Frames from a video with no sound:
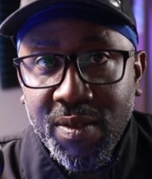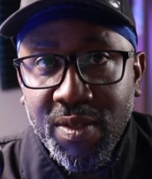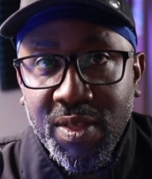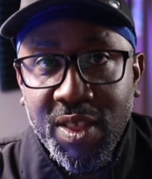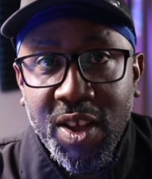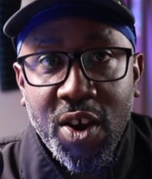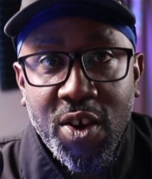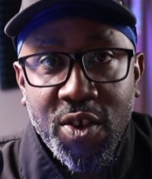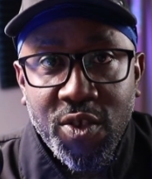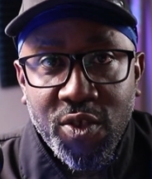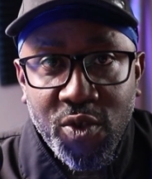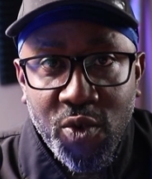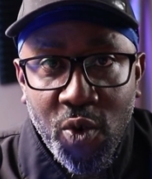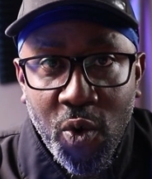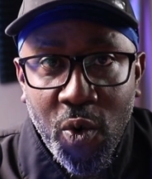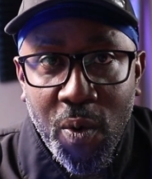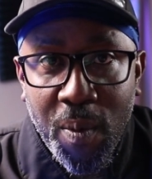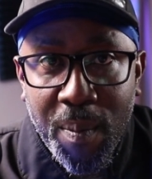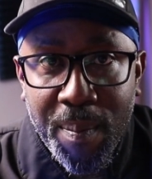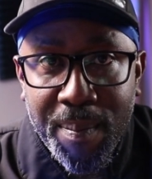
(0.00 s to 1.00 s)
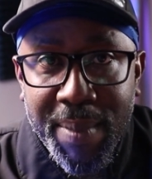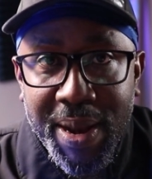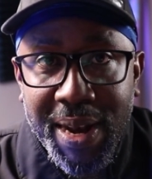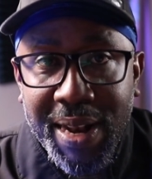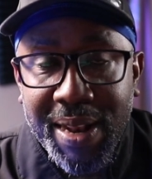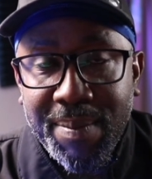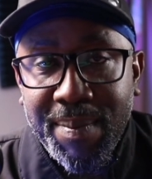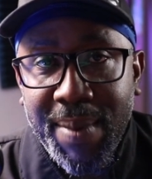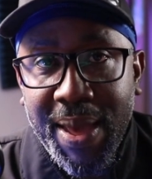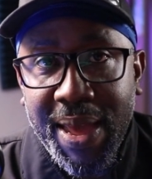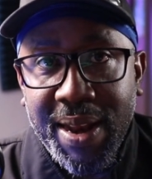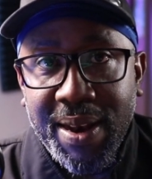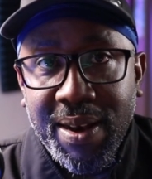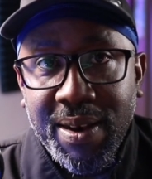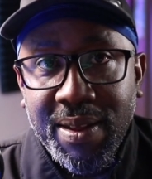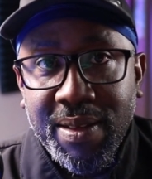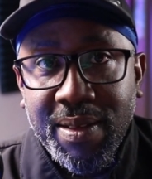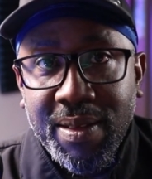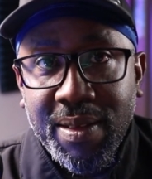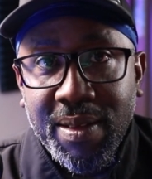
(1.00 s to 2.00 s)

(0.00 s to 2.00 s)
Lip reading: There is no middleman.